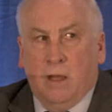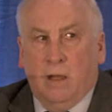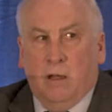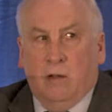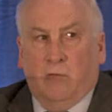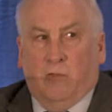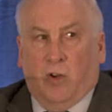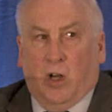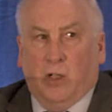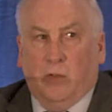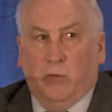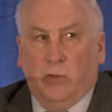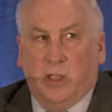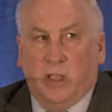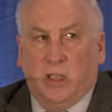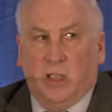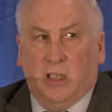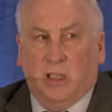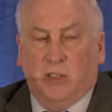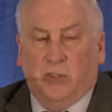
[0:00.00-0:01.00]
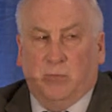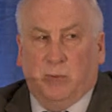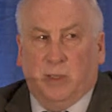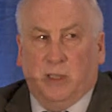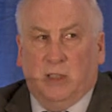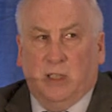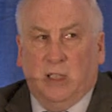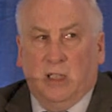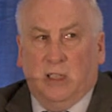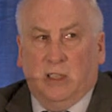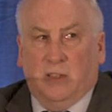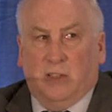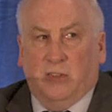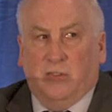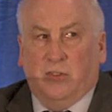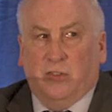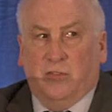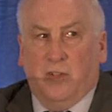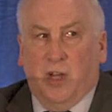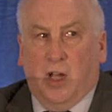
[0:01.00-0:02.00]
Following engagement, this
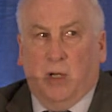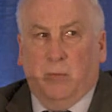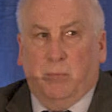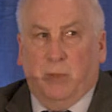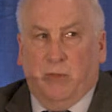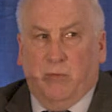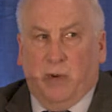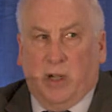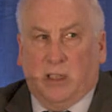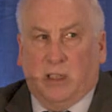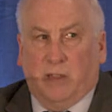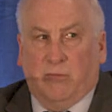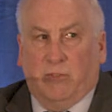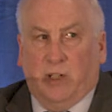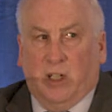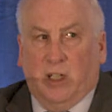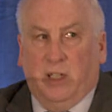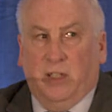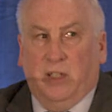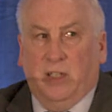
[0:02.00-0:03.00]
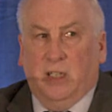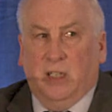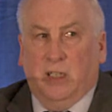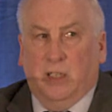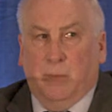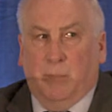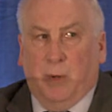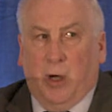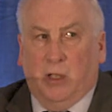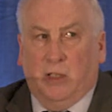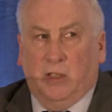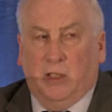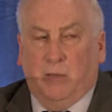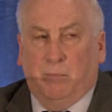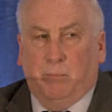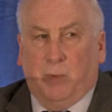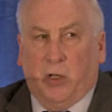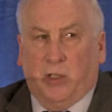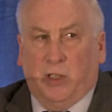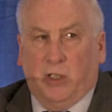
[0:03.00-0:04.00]
has now been rectified in the
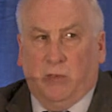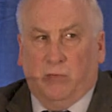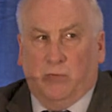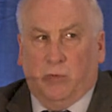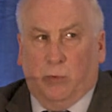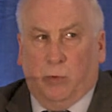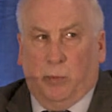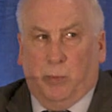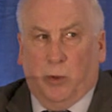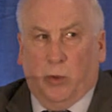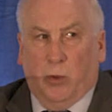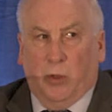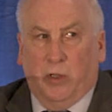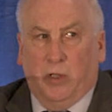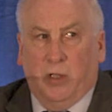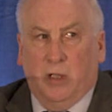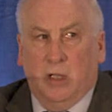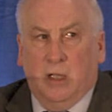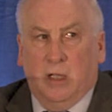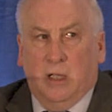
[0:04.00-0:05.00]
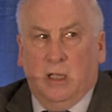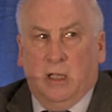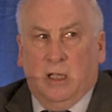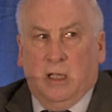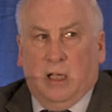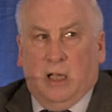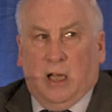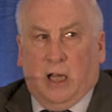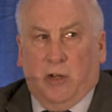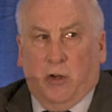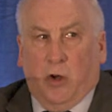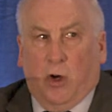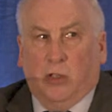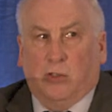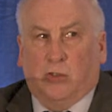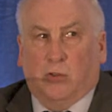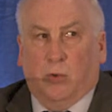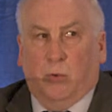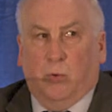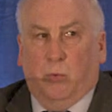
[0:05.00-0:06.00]
body of the report, and
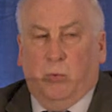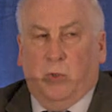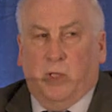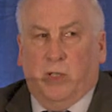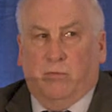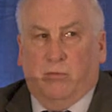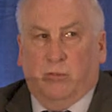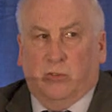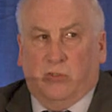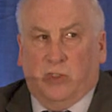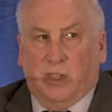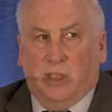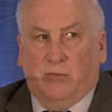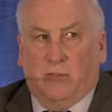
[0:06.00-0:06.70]
also we have received